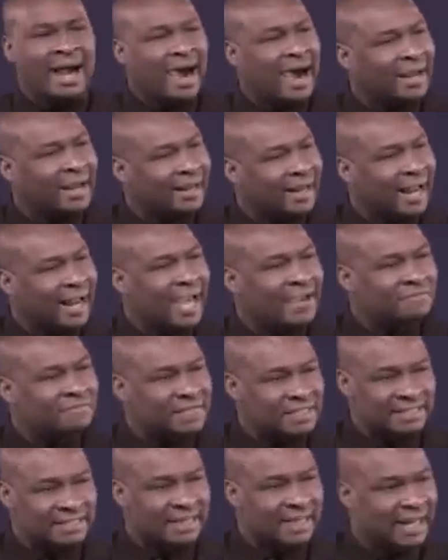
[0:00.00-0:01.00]
and life
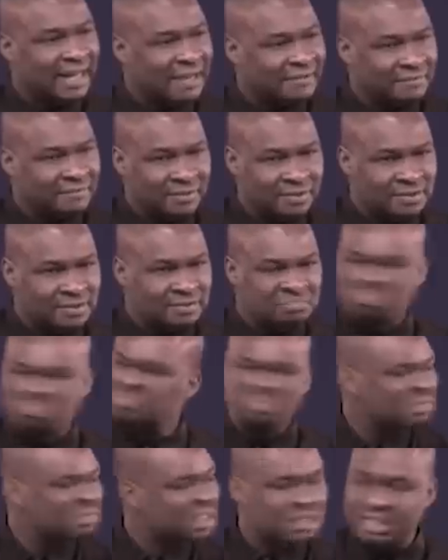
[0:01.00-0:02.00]
is in levels.
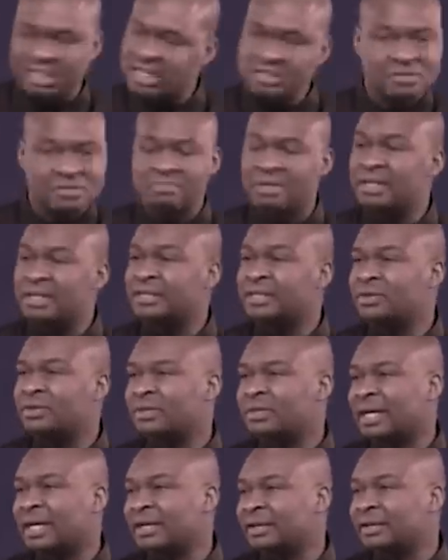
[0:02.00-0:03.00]
The gentleman did
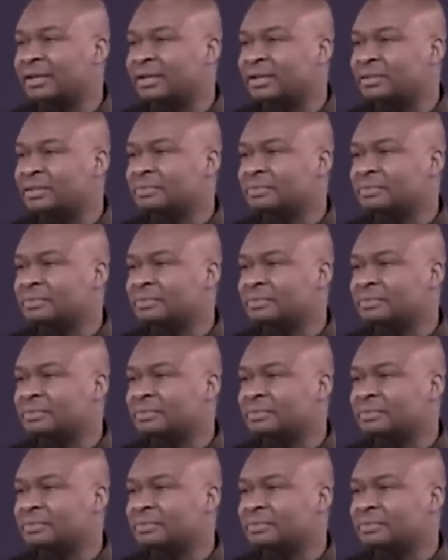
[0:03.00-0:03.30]
not agree.